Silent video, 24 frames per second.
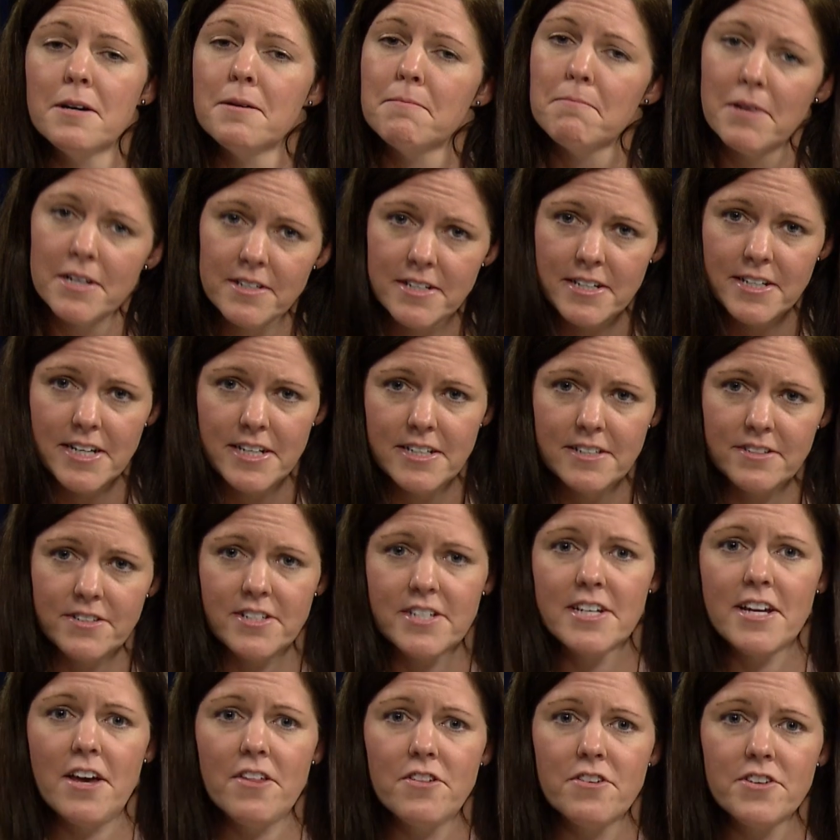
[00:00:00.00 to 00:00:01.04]
Monday night,
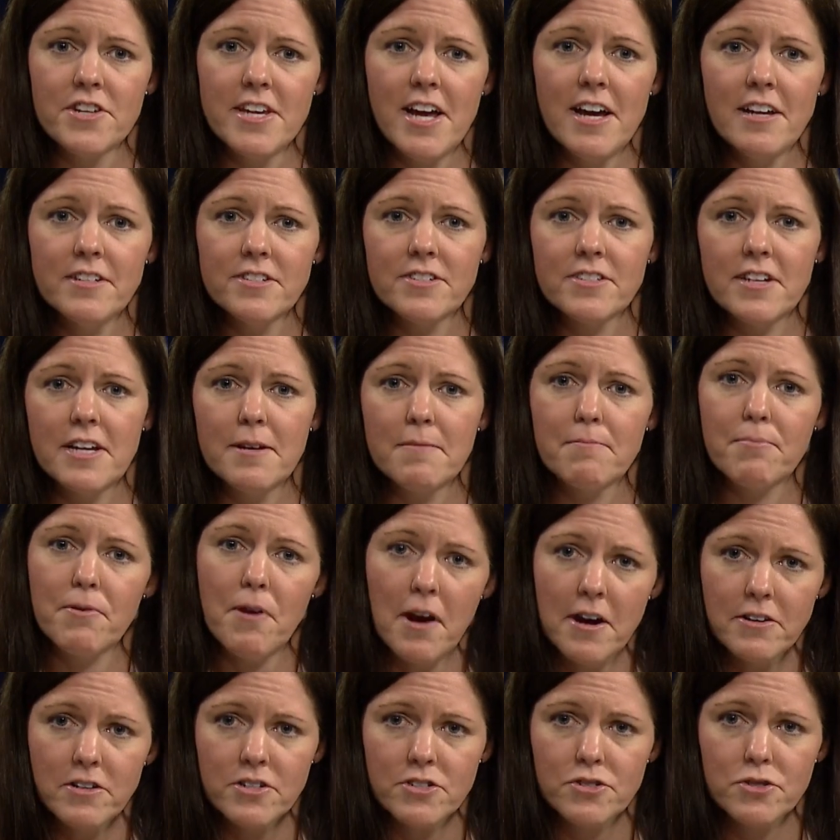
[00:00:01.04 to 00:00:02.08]
Together Yes and
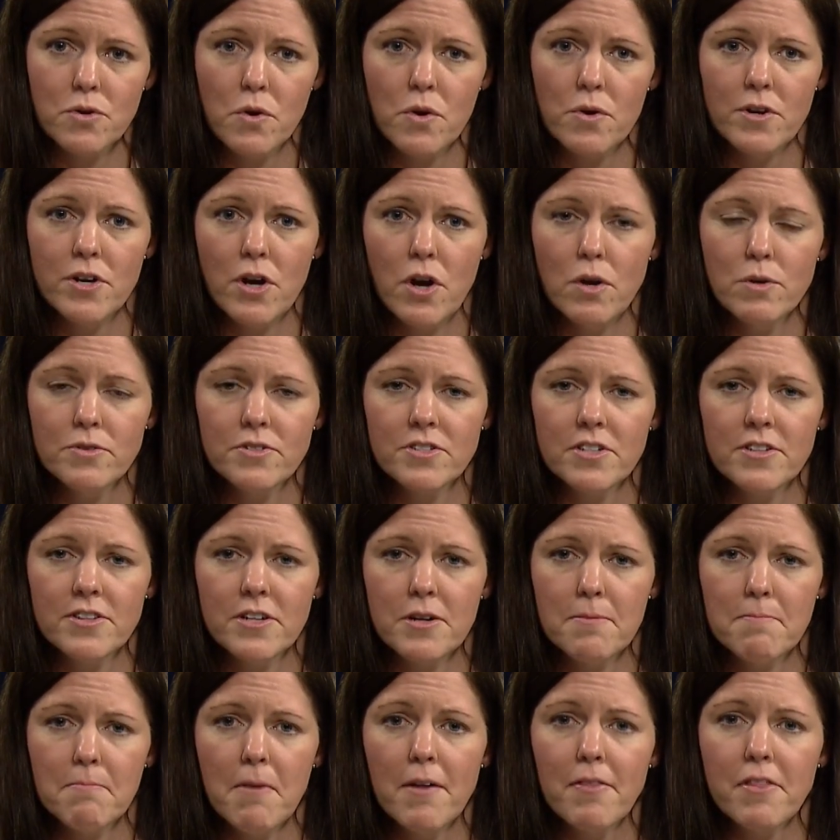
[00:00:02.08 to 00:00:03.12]
Progress Norwood hosted
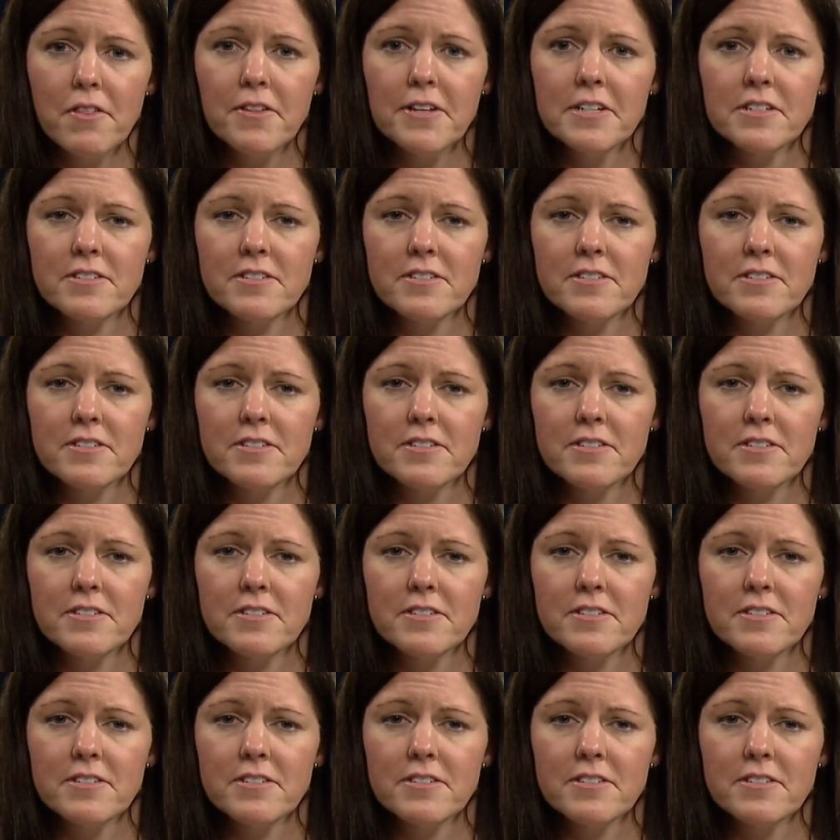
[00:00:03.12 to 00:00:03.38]
their monthly